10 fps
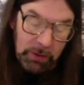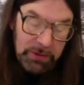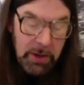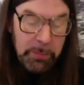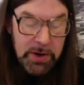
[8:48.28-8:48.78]

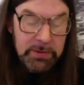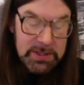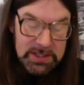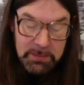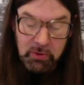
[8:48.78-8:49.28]
They appear in
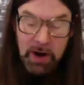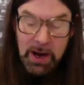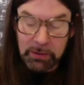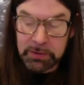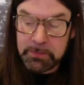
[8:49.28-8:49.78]
the same
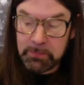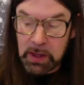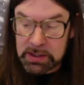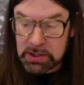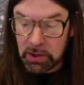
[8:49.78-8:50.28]
ground.
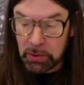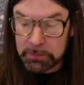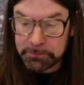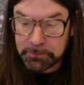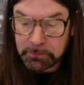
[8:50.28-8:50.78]

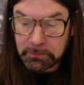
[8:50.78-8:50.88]
So,